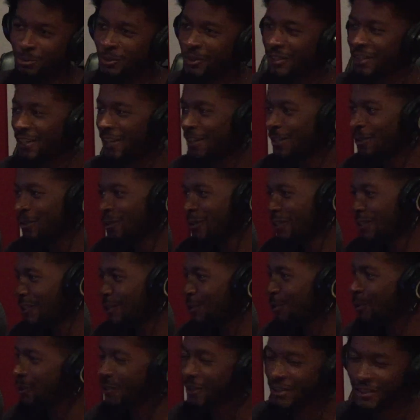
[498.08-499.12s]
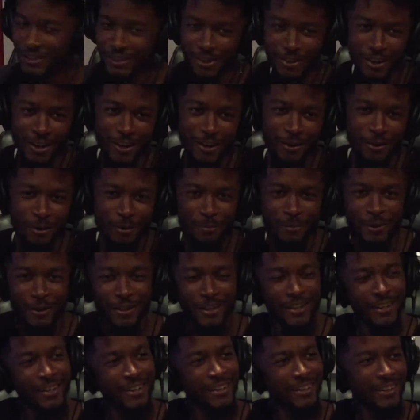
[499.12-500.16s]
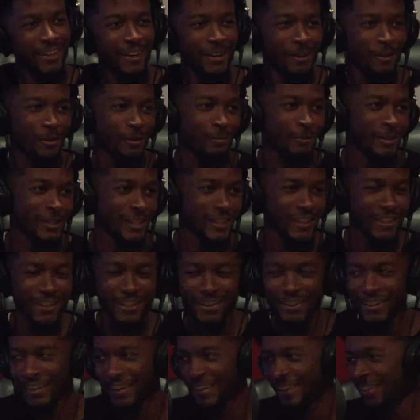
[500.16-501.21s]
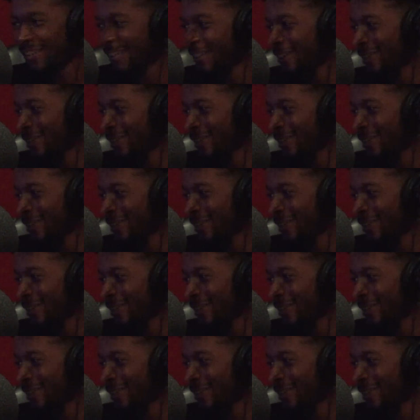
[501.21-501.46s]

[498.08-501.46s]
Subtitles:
the word that I use historically. So y'all gonna hear me. Y'all gonna hear me saying that a lot.